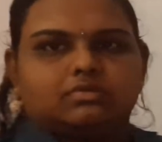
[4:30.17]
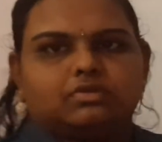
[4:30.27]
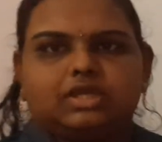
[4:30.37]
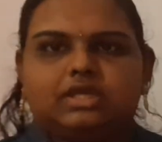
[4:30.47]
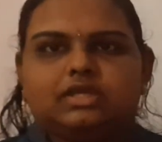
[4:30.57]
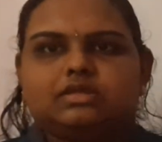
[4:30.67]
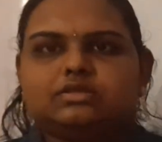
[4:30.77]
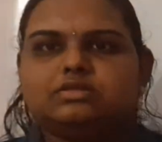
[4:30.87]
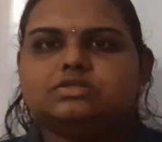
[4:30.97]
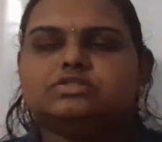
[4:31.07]
Okay.
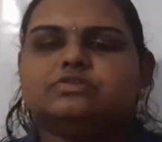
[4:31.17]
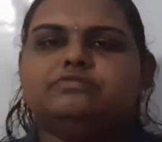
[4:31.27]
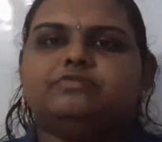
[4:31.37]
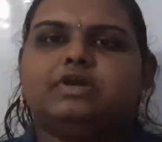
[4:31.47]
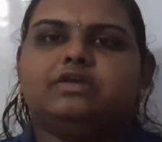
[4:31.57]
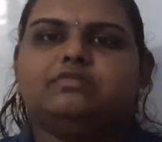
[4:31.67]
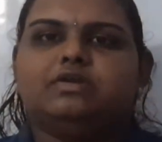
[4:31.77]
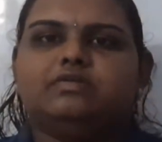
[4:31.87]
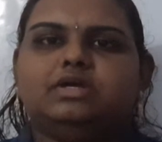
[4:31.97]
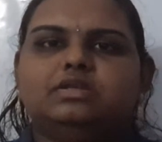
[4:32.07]
So, 5
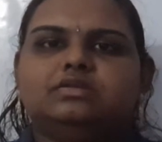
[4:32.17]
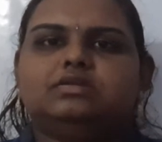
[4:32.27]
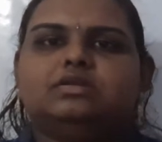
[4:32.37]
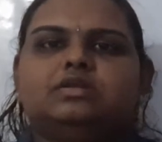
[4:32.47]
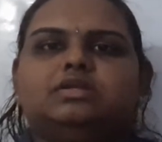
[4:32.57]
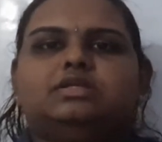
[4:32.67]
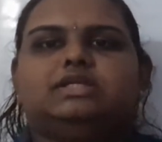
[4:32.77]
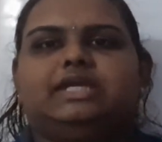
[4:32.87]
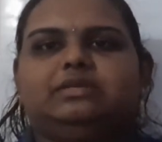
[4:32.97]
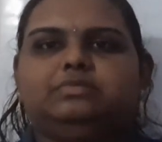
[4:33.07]
hour
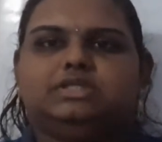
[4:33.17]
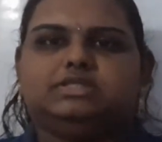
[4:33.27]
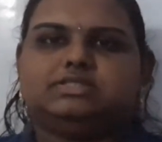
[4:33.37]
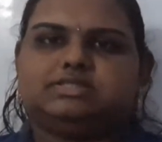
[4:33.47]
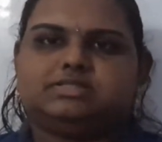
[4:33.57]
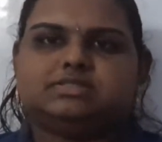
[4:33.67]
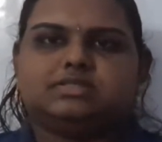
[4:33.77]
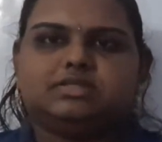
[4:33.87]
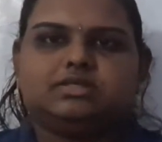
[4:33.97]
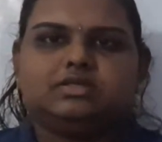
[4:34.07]
10 minutes.
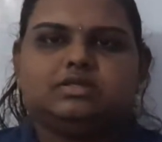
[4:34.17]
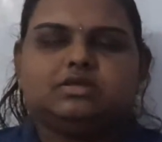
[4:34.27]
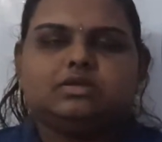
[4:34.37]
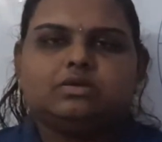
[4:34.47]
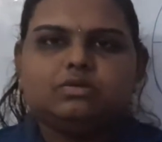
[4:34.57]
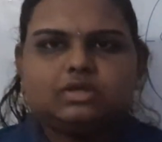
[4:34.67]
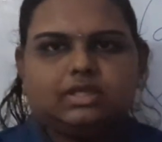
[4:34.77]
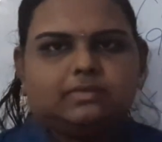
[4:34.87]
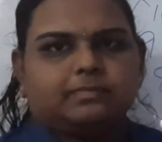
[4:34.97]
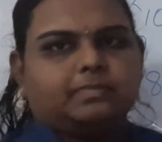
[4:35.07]

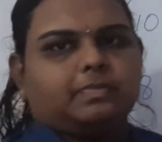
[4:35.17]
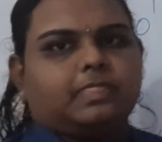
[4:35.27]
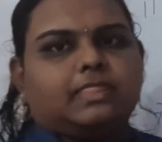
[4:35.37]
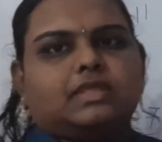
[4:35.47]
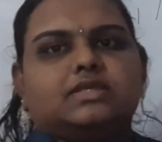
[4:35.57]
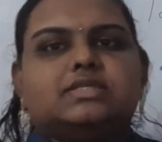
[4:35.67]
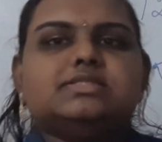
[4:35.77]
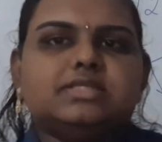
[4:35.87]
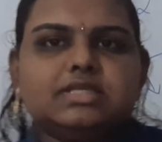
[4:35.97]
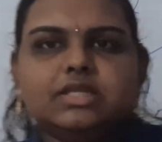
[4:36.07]
Okay.
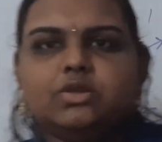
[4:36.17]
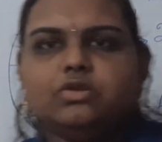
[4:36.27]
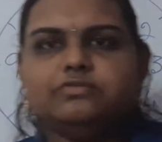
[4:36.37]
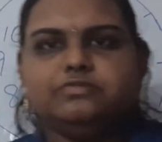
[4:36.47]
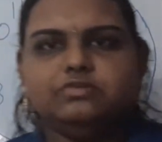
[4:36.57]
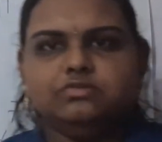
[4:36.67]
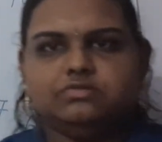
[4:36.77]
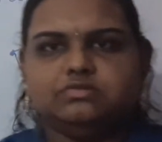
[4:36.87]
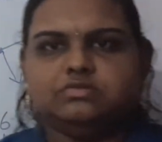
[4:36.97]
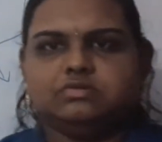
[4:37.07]
Is it clear all of you?
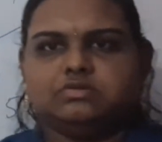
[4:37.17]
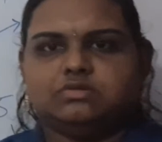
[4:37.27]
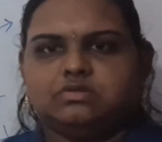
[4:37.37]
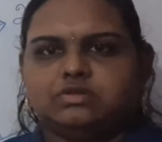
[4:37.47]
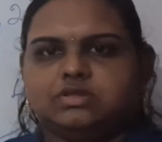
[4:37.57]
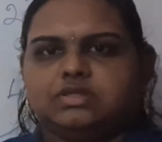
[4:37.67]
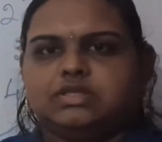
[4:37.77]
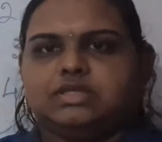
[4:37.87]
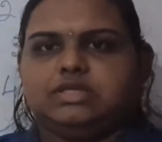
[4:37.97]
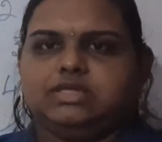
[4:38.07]

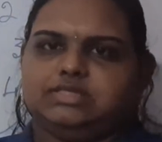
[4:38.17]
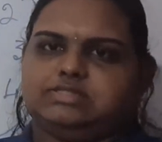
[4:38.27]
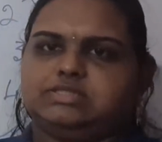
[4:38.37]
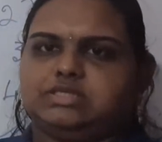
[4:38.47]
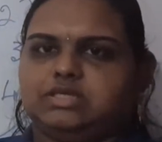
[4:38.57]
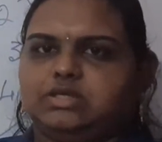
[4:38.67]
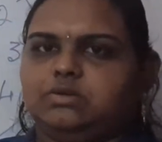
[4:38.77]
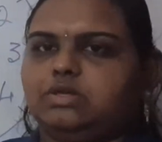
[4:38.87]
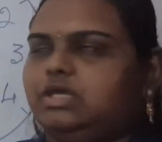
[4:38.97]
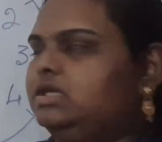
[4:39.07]
Yes.
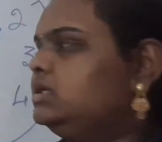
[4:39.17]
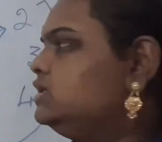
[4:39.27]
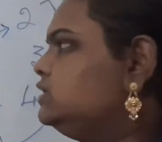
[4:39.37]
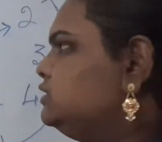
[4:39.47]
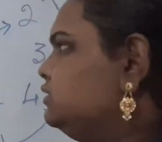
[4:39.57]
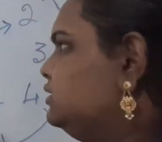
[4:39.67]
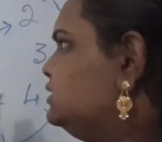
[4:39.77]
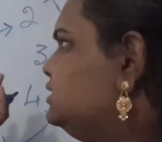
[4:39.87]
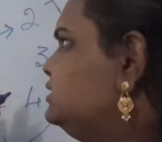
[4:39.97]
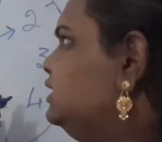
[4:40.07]
Okay. So,
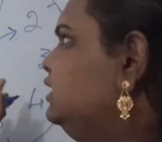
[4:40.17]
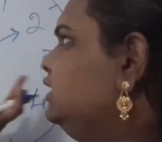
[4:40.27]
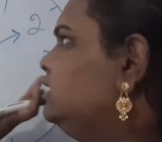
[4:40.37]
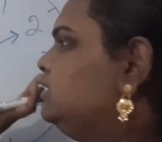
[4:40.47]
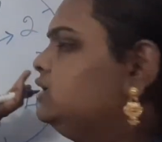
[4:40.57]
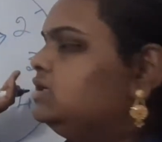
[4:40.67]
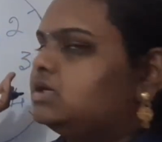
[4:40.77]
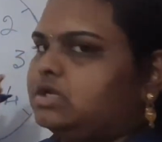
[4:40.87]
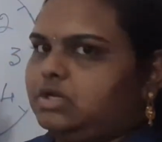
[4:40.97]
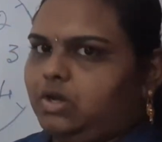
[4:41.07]
this is the
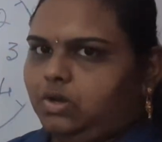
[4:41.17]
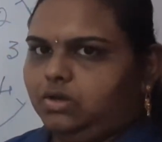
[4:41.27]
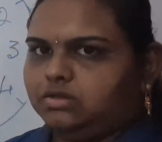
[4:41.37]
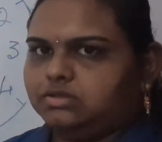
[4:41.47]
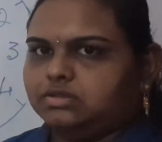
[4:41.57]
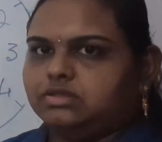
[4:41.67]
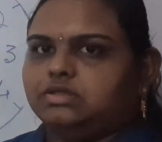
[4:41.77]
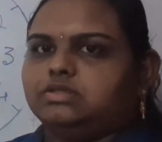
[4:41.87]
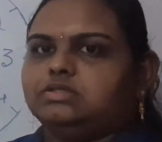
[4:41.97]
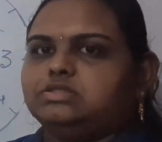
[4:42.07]
clock.
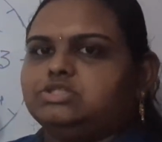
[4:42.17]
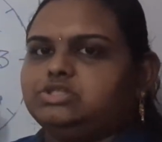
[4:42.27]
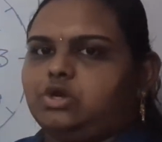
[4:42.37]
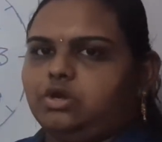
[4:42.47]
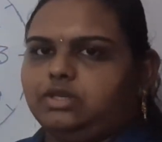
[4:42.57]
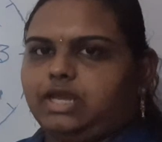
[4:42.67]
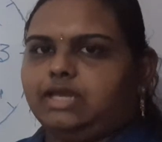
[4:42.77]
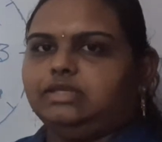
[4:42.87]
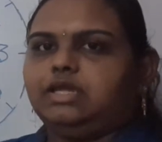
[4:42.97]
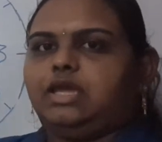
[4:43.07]
Short
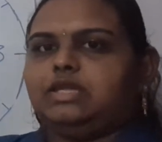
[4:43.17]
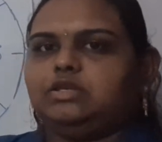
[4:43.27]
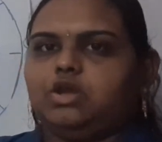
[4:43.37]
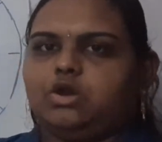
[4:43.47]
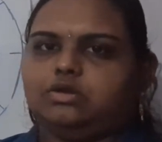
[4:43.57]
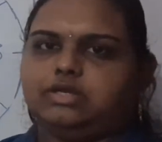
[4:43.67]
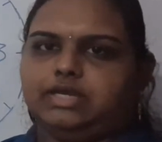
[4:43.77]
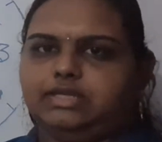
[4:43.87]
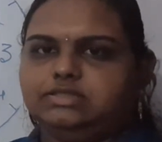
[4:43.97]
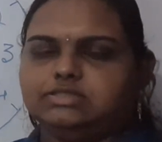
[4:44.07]
hand and long
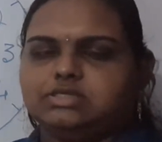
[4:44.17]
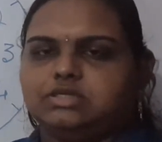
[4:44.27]
hand.